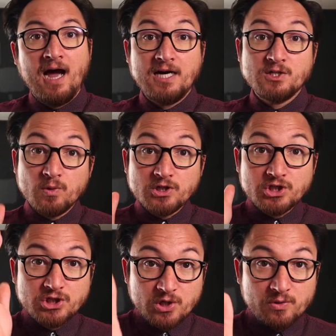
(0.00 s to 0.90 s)
I just wanna
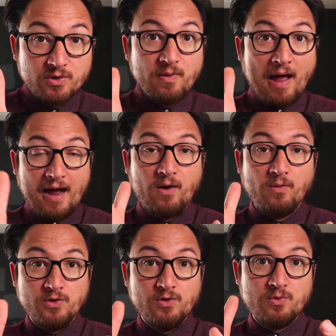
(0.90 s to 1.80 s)
show you
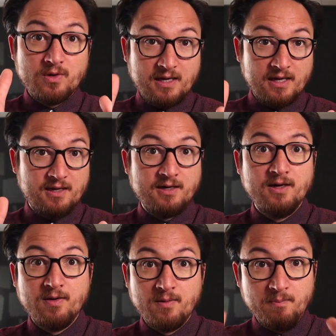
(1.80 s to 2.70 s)
how you can
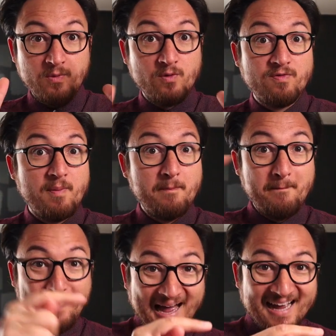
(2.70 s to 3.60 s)
move
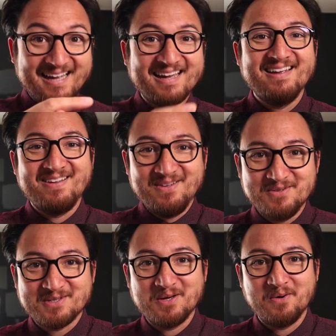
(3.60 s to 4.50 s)
back
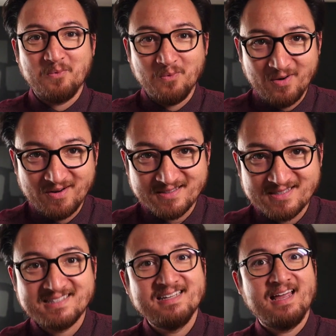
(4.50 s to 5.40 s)
using
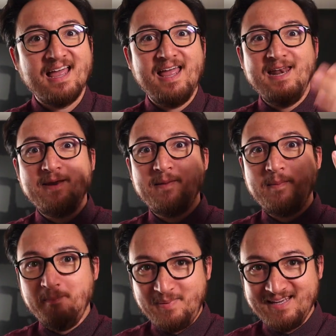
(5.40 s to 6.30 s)
words and
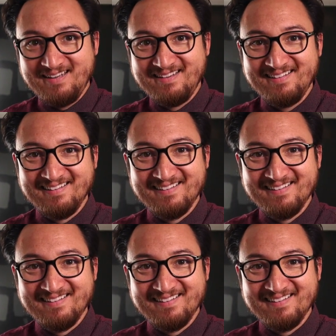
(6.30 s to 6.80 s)
B.